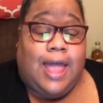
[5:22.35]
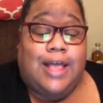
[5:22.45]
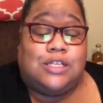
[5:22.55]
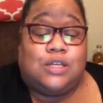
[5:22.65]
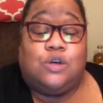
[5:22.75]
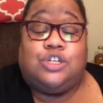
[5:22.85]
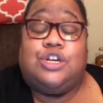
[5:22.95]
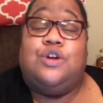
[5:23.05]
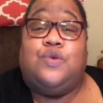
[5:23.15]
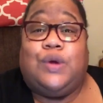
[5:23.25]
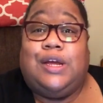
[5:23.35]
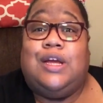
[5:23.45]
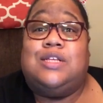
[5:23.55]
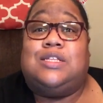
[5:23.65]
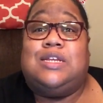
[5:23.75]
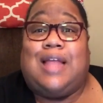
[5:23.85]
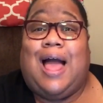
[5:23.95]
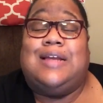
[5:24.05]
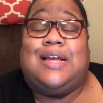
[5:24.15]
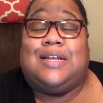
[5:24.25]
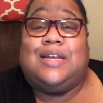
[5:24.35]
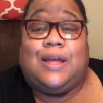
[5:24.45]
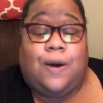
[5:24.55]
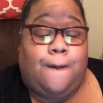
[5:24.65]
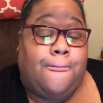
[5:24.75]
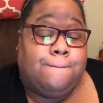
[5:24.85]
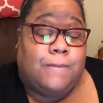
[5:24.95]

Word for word: And so she agrees to not take the deal